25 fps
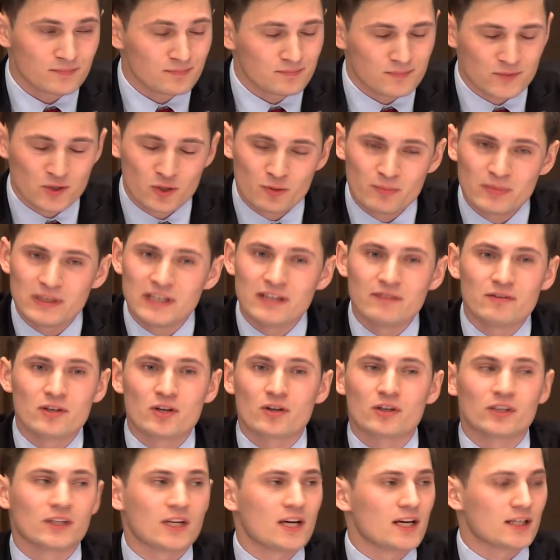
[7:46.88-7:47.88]
you believe it
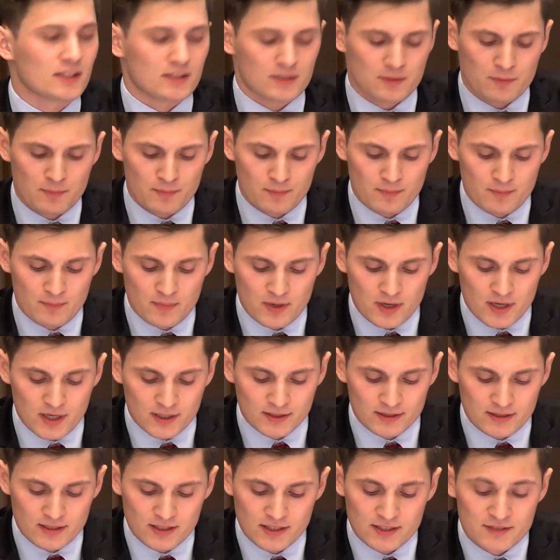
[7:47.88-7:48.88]
or not,
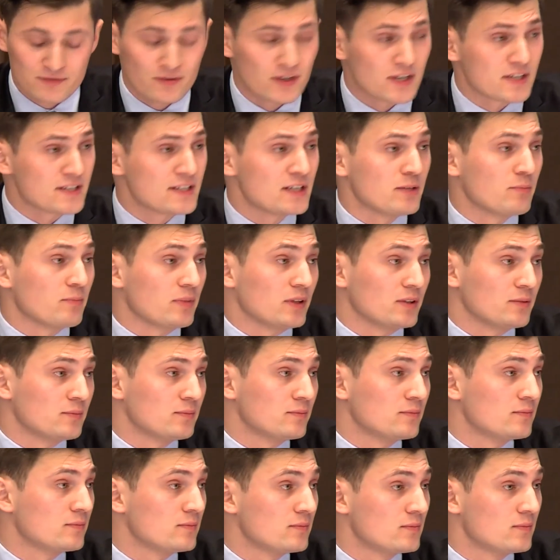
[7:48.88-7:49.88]
but it's very simple.
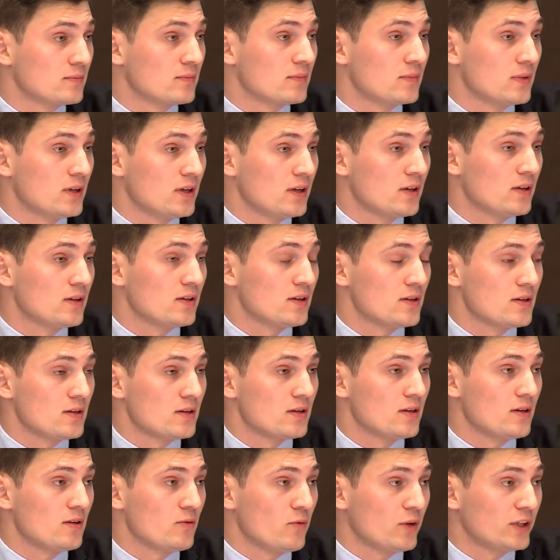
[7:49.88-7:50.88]

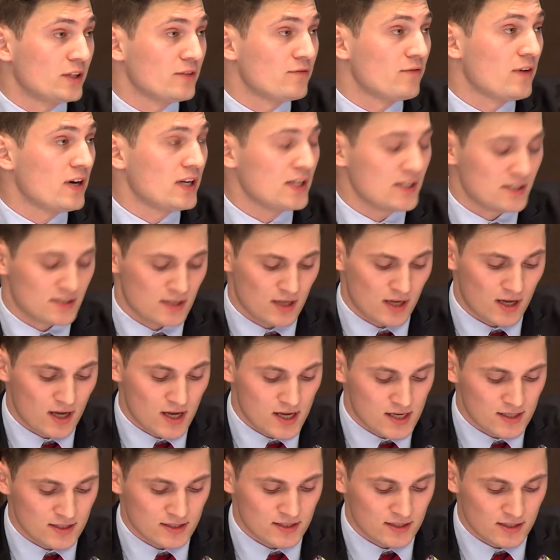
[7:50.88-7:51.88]
What defines
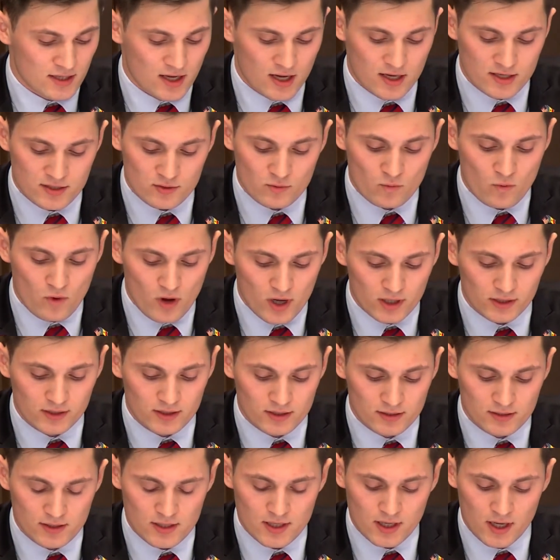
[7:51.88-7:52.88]
us as one
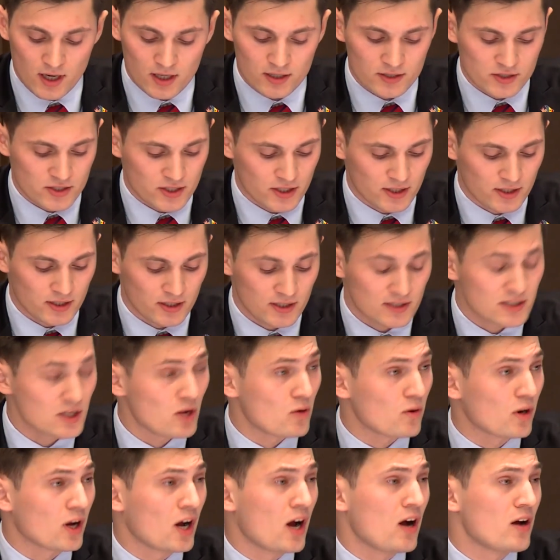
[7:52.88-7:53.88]
country, it's
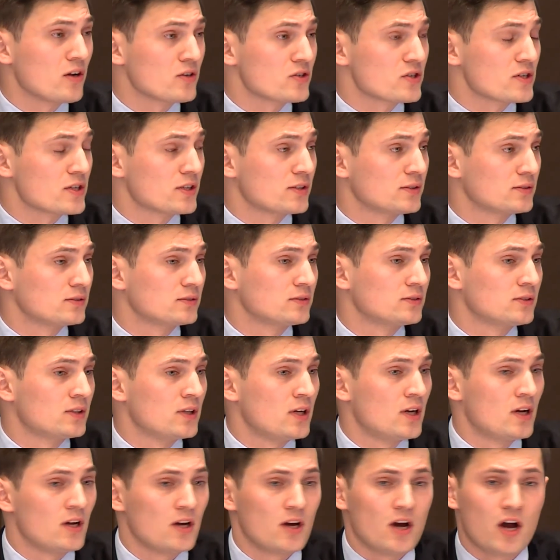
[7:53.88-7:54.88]
our culture,
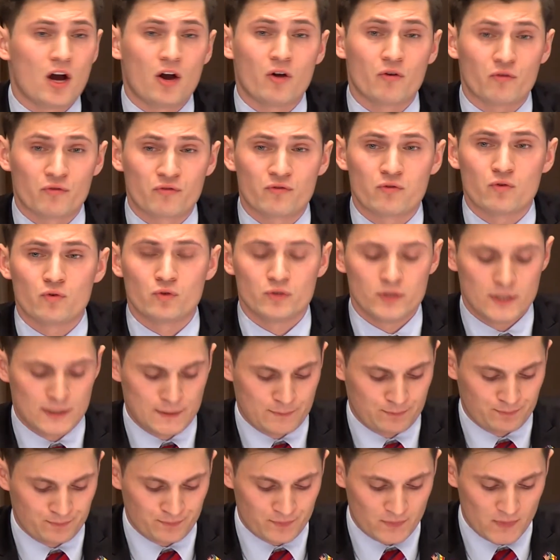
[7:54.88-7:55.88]
our food,
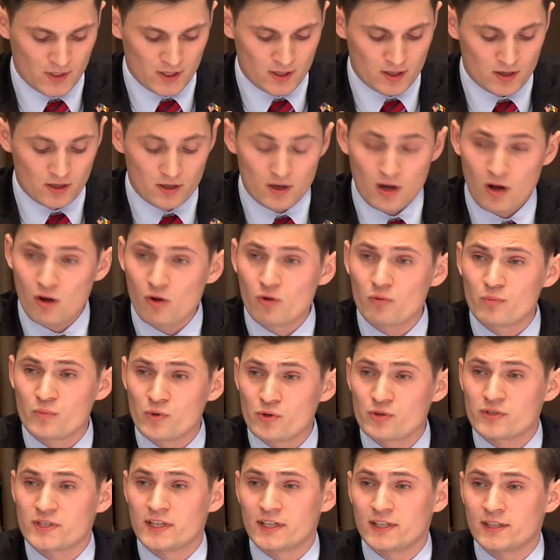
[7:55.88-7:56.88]
our
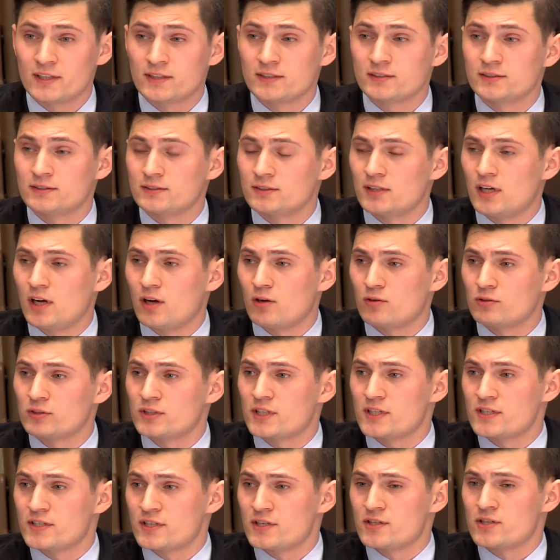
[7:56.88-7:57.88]
music, our
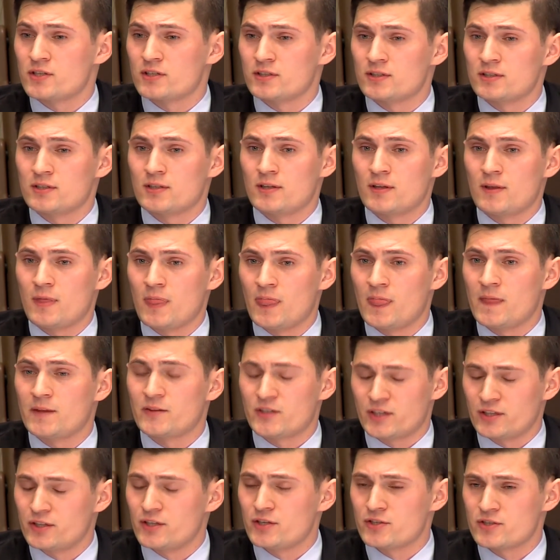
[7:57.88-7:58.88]

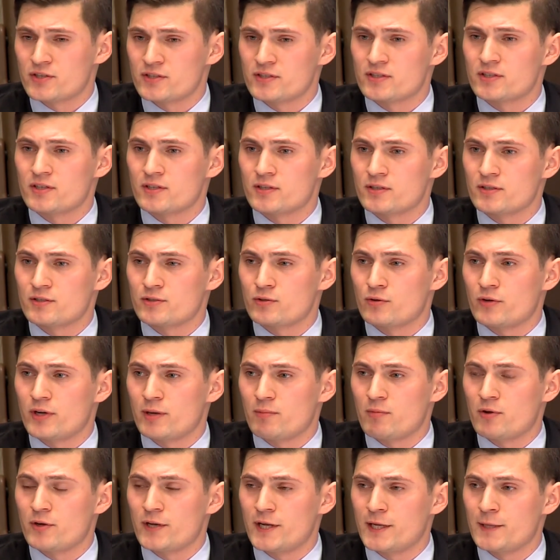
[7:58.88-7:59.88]
traditions, sorry
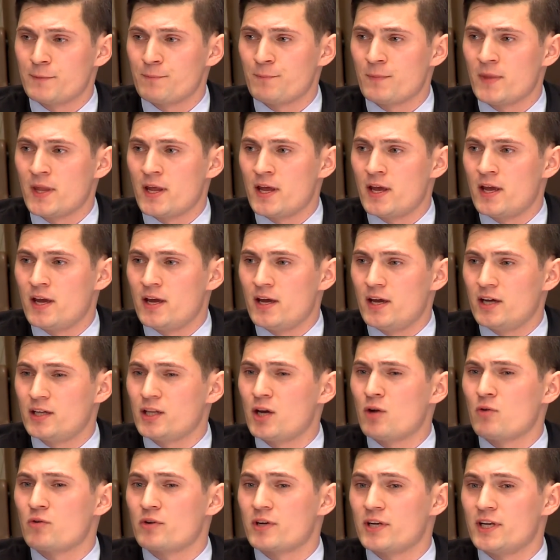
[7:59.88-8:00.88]
about that, and
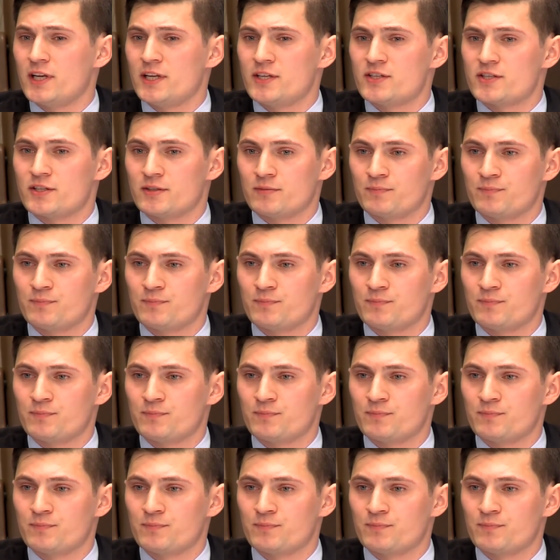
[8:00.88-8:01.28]
our religion,